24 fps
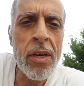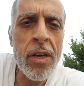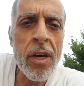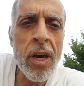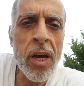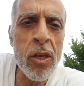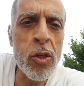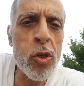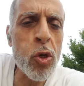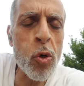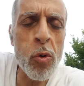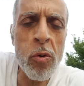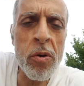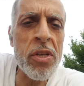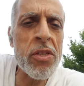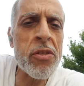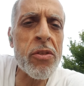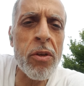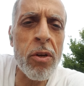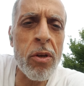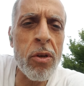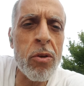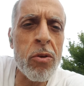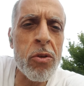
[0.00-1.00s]
And who is
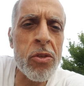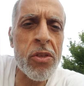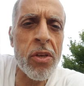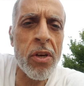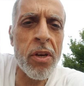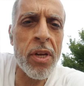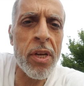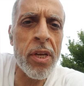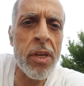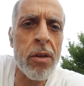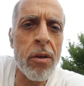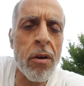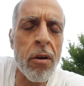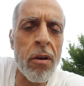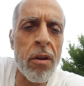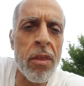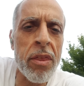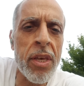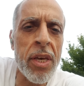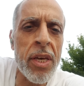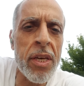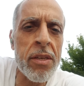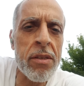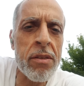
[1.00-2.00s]
the loser in all
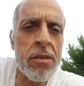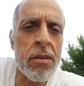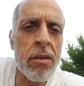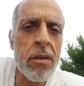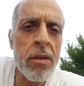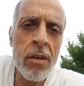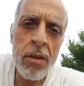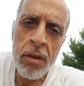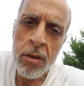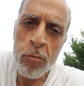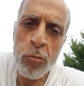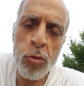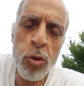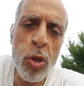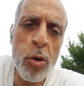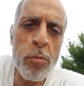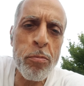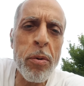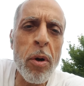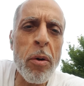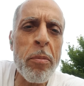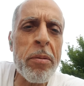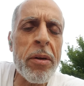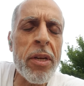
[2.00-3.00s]
this? With the
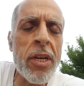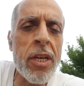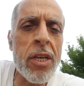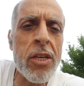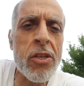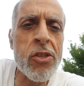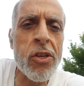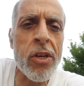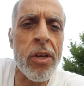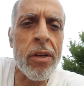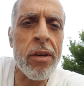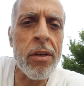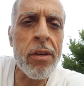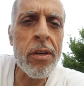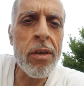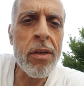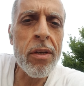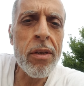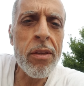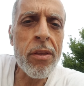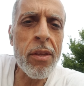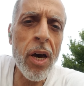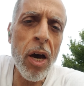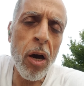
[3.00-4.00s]
population.
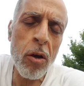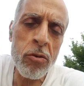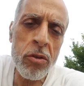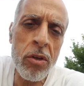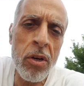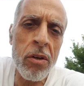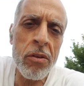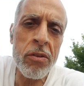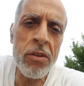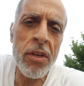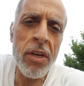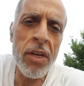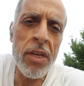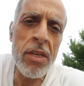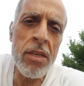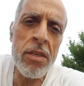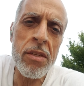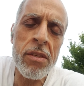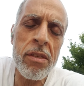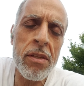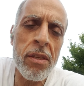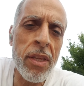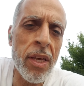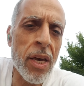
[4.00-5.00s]
The out
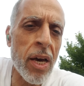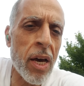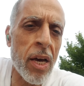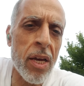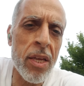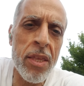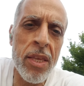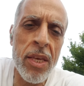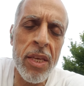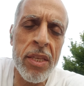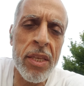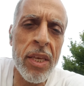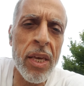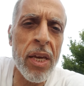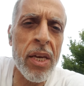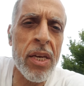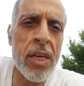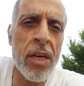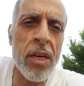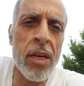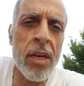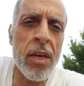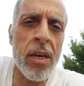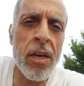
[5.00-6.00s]
countries, they take
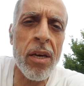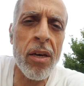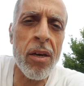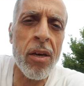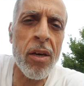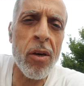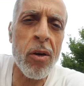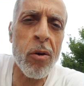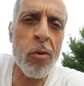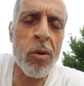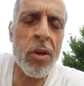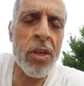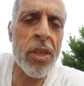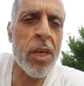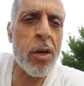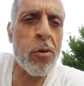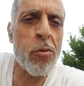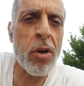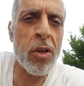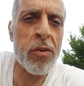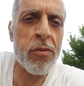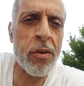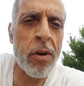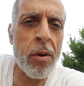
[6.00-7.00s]
what they
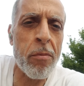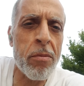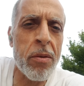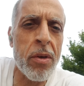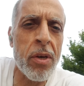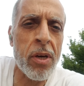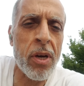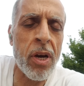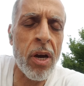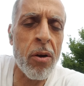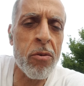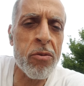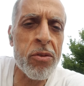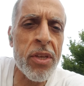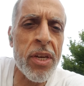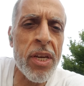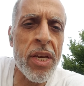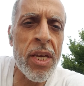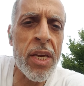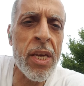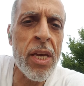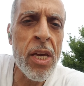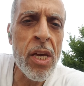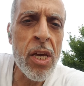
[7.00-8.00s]
want from the
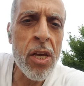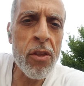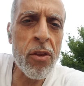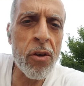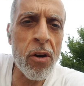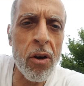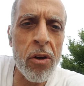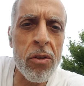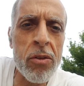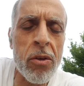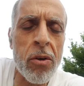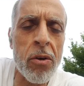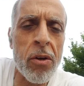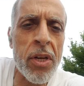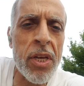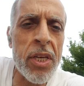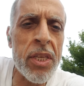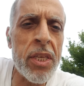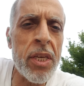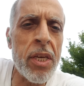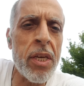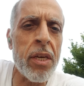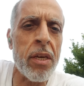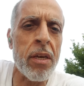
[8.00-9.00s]
country. The
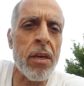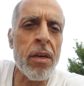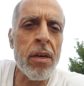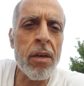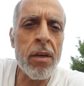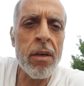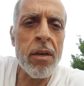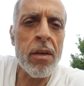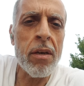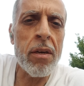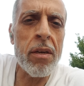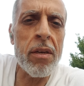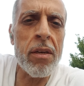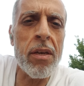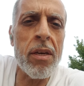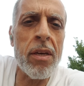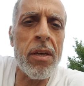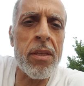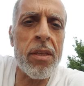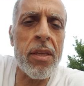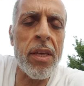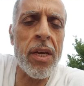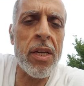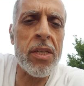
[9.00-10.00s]
authority
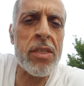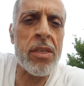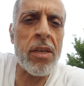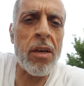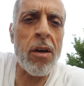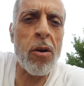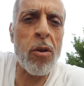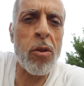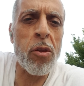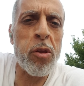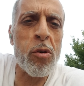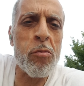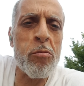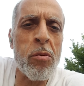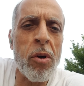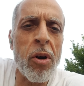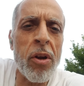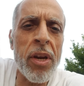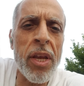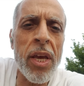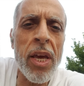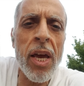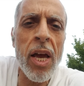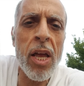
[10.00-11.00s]
takes all the
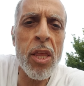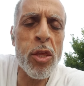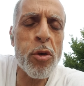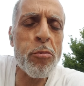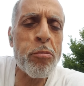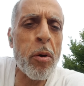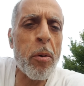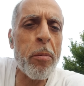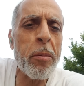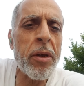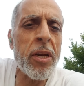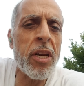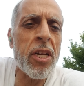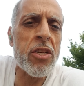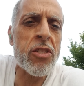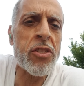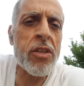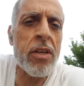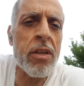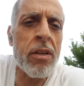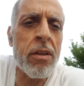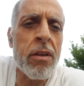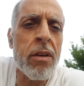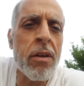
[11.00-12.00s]
money, and the
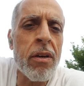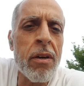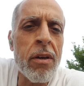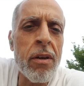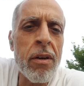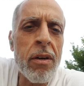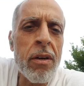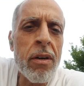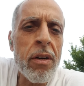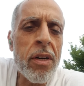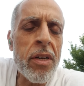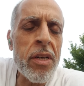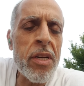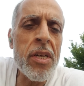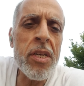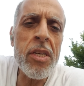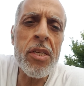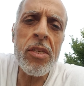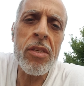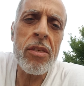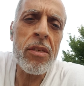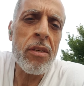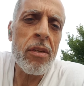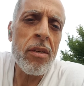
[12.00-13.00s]
population
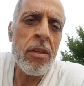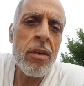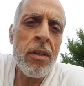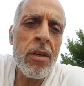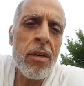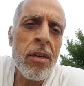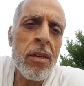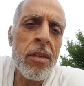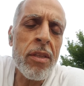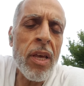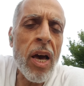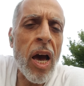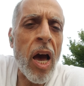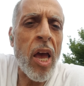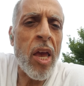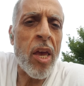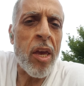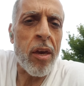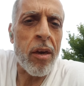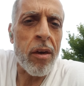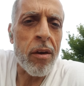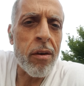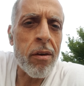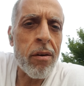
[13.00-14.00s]
is
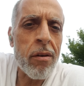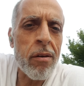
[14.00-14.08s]
dying.